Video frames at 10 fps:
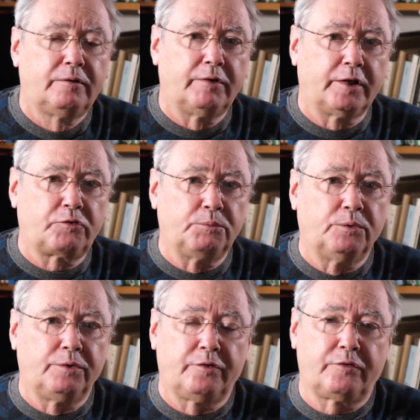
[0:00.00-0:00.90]
Rex
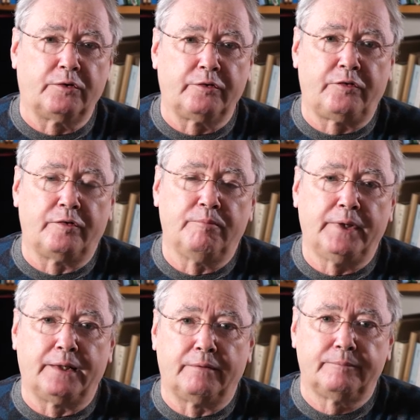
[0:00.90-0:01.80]
Warner's Gods and
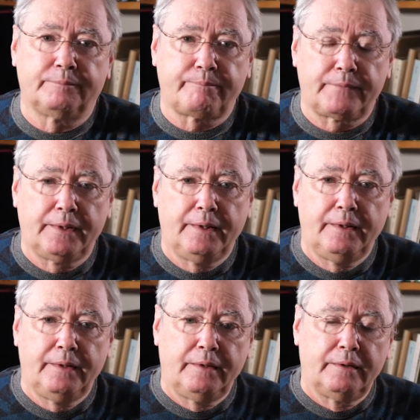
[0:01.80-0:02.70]
Men.
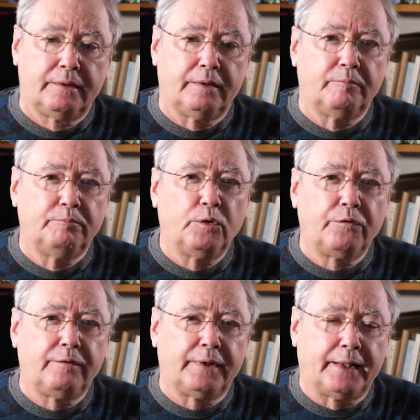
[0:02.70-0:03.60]
More
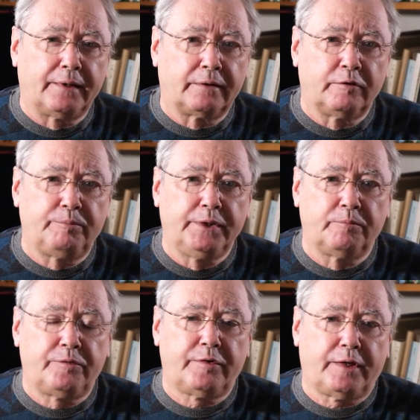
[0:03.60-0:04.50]
than that, I've been
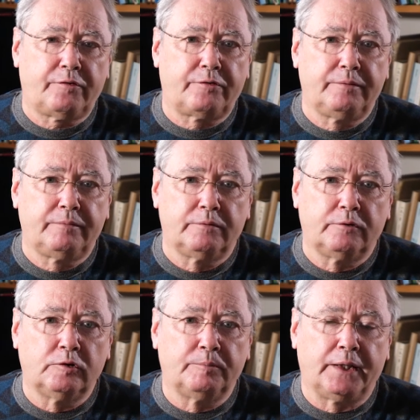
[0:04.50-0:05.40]
obsessed
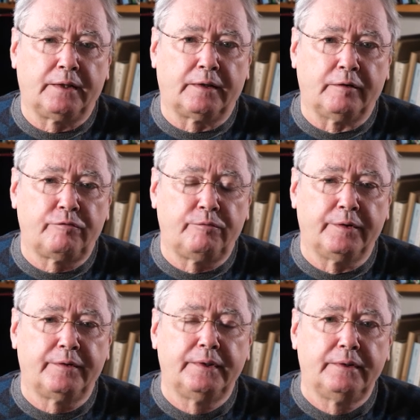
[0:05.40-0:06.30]
all my life
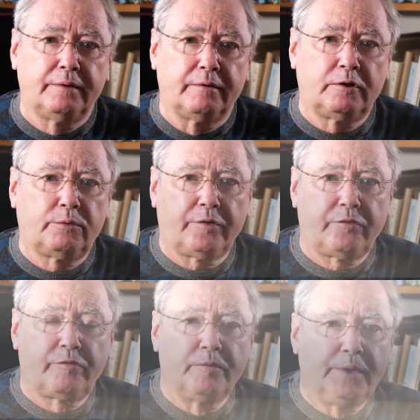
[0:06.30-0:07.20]
with the quest for